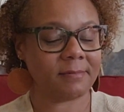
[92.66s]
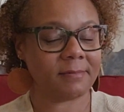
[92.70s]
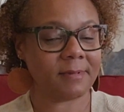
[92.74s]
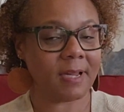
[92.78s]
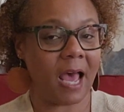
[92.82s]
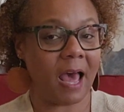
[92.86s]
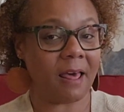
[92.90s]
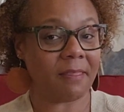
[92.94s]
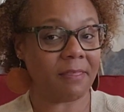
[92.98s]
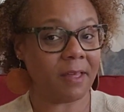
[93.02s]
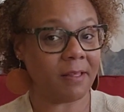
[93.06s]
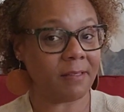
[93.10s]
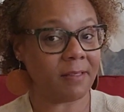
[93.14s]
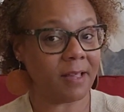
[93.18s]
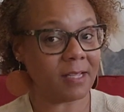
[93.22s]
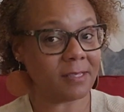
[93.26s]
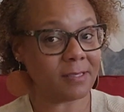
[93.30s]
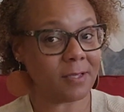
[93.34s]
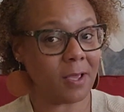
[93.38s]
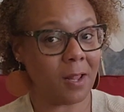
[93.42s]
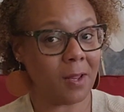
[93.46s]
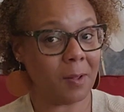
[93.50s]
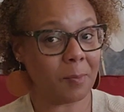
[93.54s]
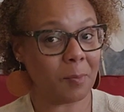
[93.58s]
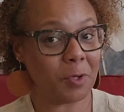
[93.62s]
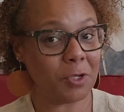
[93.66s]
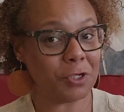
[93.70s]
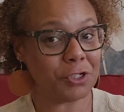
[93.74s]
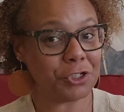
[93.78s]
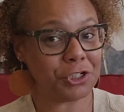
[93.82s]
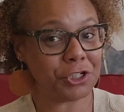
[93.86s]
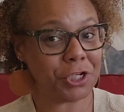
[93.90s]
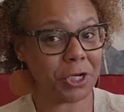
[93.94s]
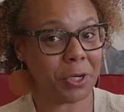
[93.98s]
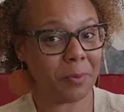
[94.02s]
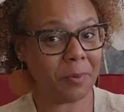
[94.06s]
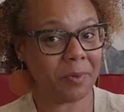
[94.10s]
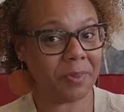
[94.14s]
I think that's all I'm gonna
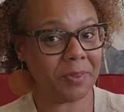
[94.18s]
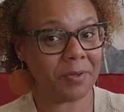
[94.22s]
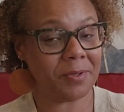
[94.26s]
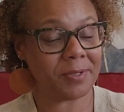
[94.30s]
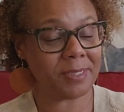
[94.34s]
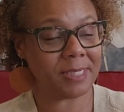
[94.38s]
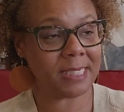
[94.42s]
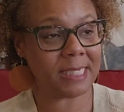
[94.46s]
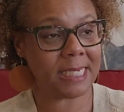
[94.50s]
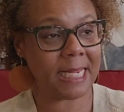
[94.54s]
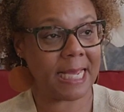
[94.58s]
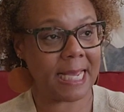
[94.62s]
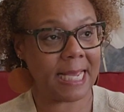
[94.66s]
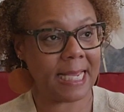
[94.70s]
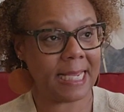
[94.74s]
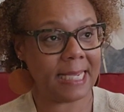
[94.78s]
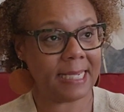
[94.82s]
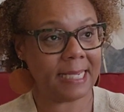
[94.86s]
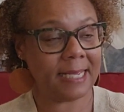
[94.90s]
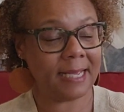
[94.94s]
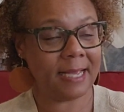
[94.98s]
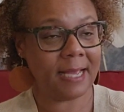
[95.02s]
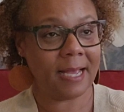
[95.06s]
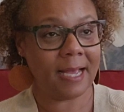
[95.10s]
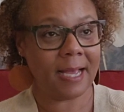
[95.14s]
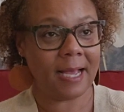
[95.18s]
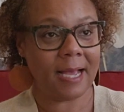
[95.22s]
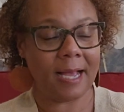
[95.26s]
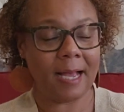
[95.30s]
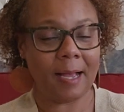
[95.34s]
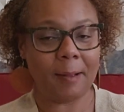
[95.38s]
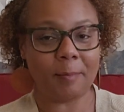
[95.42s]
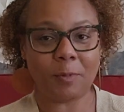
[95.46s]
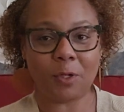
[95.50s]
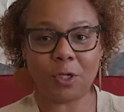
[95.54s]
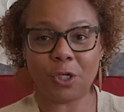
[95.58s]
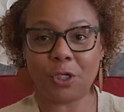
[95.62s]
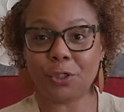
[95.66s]
share with you today.
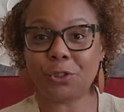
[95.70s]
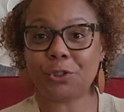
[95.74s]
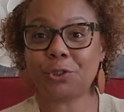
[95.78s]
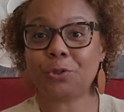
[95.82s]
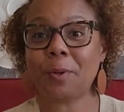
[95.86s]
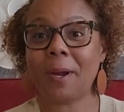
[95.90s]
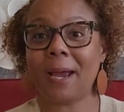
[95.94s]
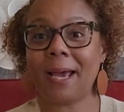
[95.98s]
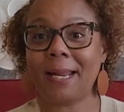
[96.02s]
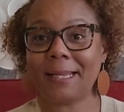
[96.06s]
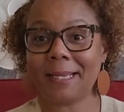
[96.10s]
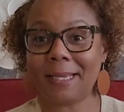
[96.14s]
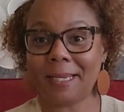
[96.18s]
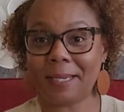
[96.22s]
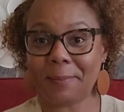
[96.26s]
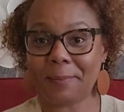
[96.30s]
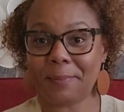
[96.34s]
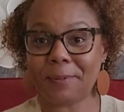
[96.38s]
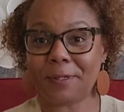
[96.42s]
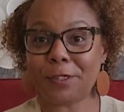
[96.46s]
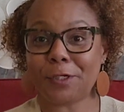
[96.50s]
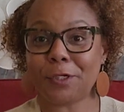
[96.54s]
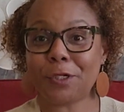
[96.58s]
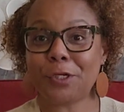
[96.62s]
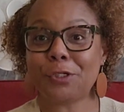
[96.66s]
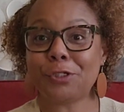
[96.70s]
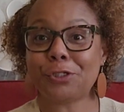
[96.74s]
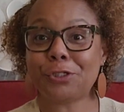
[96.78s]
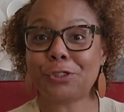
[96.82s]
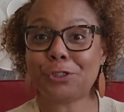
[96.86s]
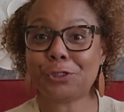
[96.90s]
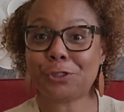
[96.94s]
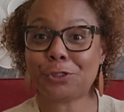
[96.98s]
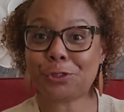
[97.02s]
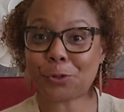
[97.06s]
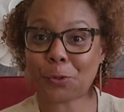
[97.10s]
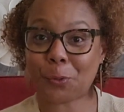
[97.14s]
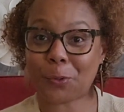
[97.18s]
I'm gonna try to keep it
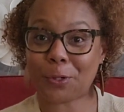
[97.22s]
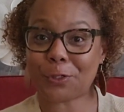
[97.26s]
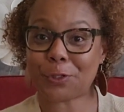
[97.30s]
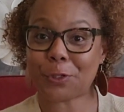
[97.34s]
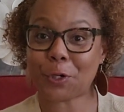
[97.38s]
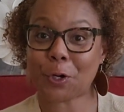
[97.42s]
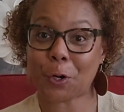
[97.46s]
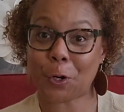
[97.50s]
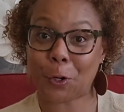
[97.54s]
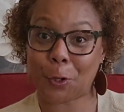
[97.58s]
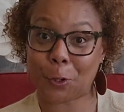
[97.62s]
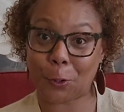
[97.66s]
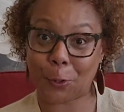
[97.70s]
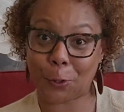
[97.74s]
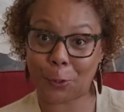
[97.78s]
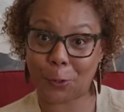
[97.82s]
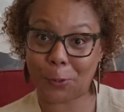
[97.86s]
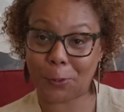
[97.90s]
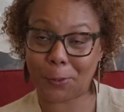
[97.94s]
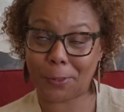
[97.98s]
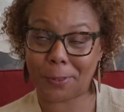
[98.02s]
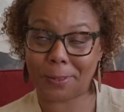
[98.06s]
shorter.